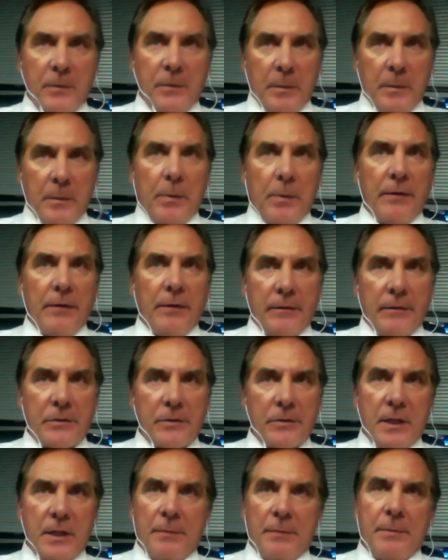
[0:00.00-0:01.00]
football I've ever
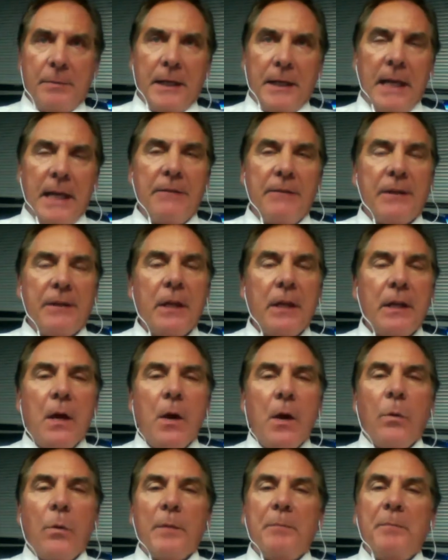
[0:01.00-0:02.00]
seen. But even
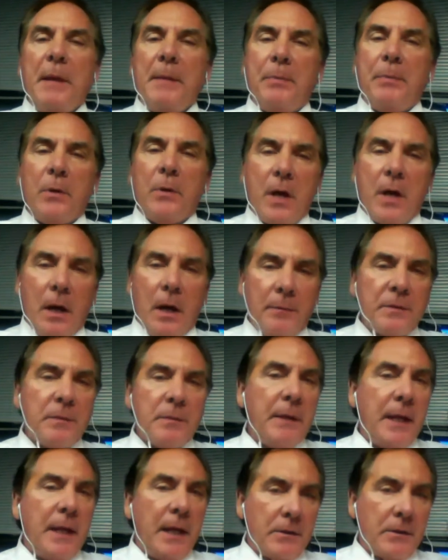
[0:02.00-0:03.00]
when people come to
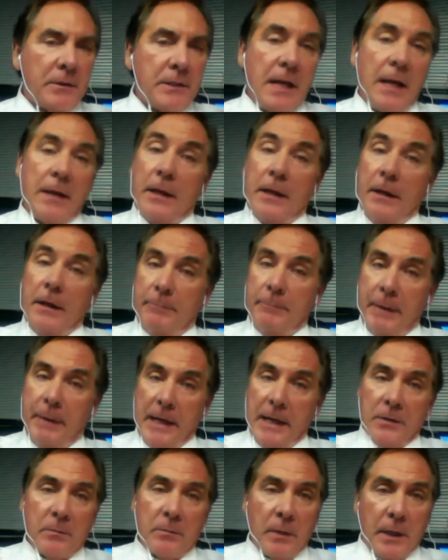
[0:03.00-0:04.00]
be entertained and they've
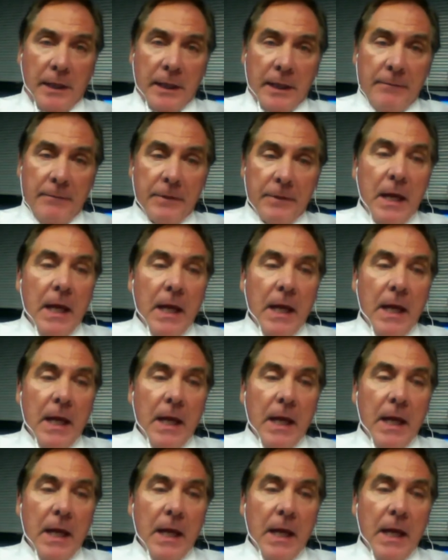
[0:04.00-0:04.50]
paid their money,